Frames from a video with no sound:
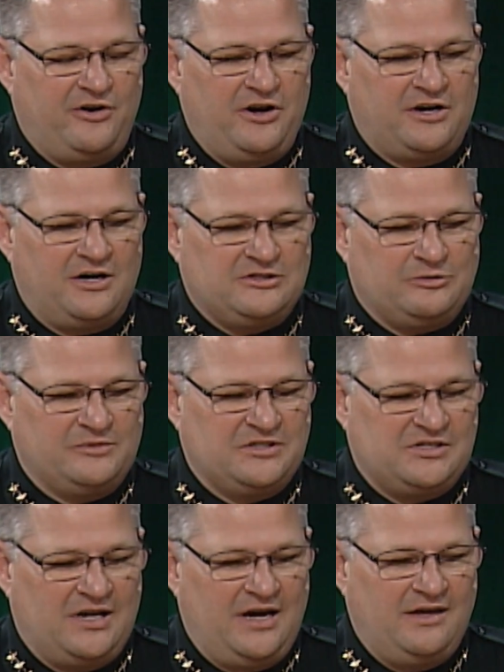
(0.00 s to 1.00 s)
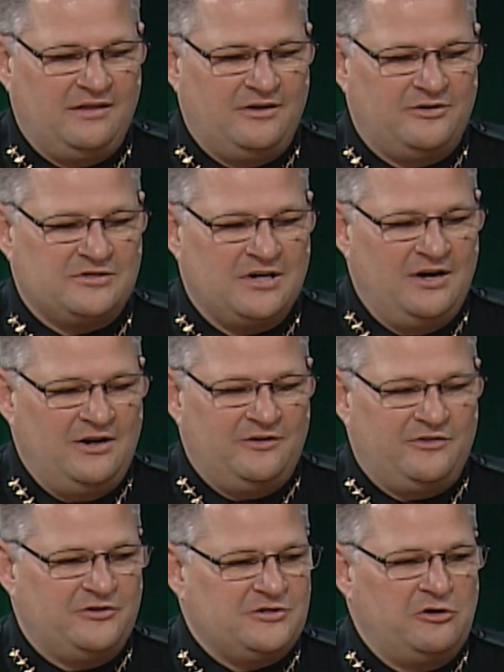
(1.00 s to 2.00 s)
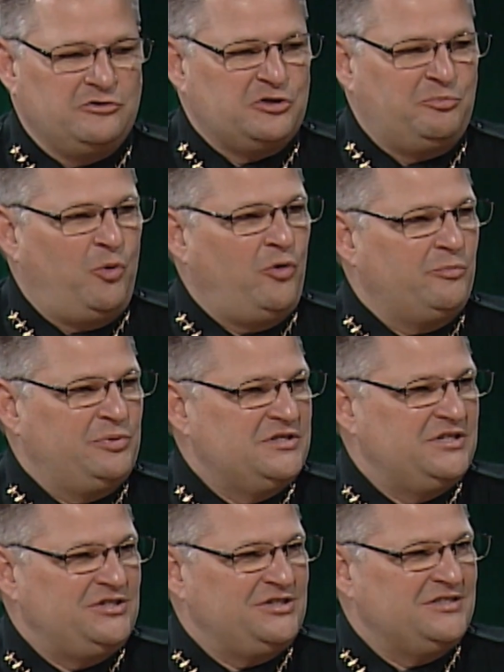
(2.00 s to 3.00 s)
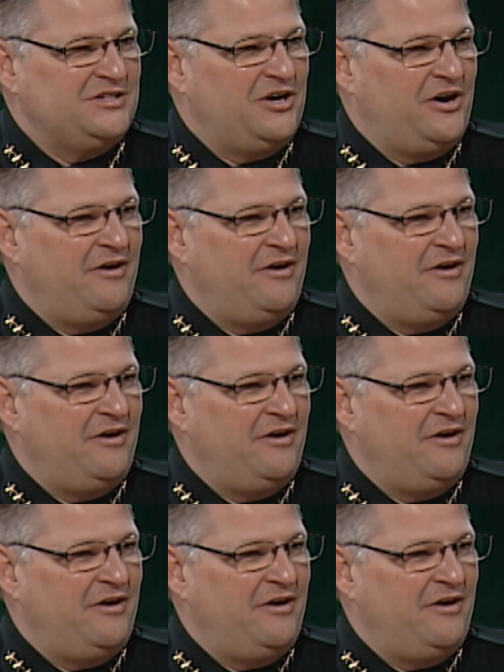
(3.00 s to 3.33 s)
very accustomed to say there's no support positions there.